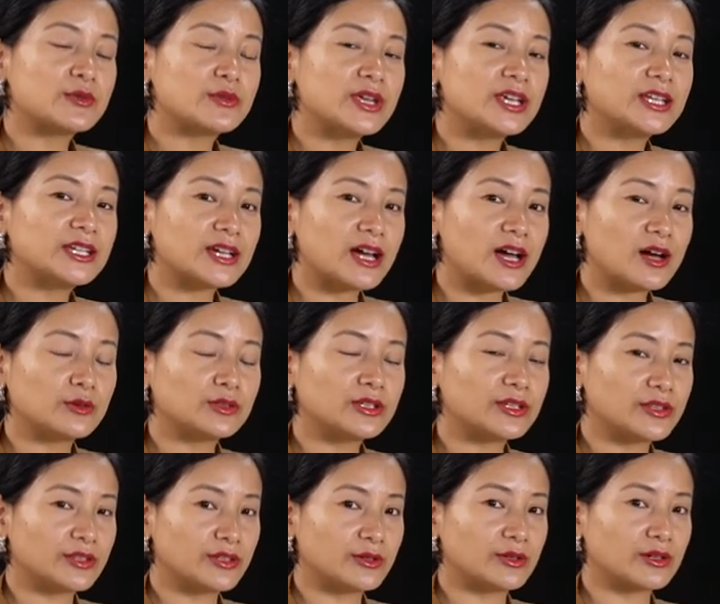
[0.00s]
read
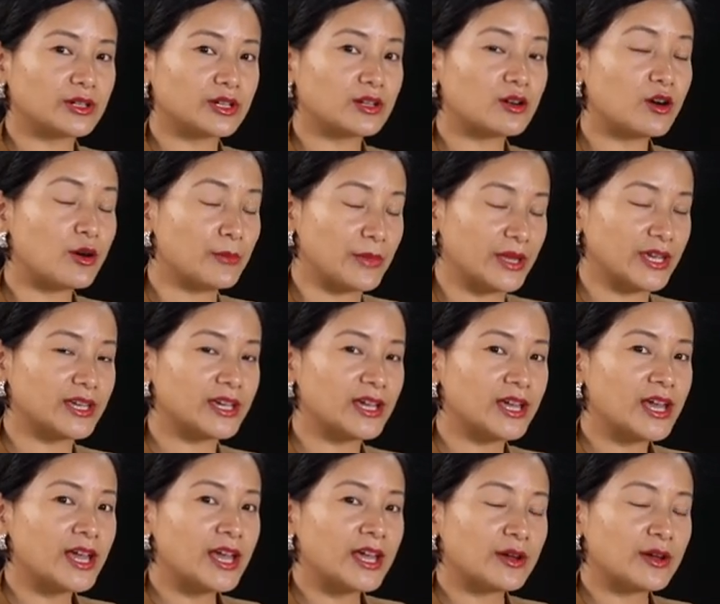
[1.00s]
out the comic,